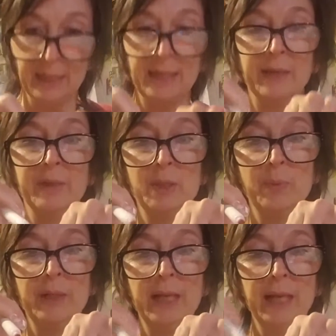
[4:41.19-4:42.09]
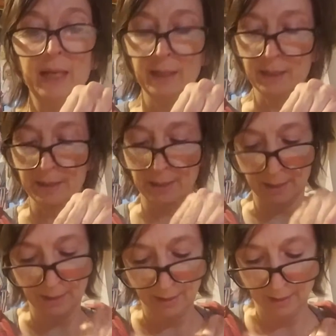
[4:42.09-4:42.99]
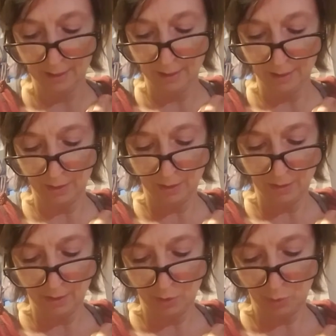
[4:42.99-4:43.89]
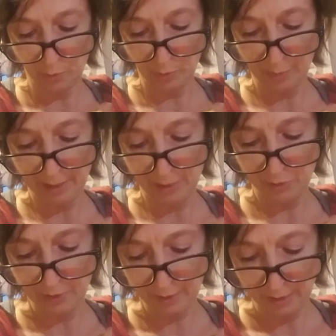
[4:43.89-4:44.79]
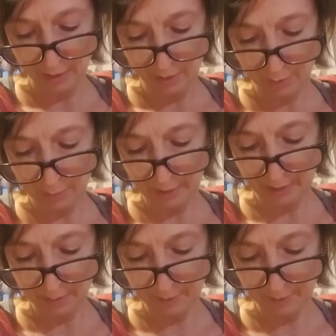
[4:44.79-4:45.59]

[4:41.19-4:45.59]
again, this one has shorter pages. So I'm going to come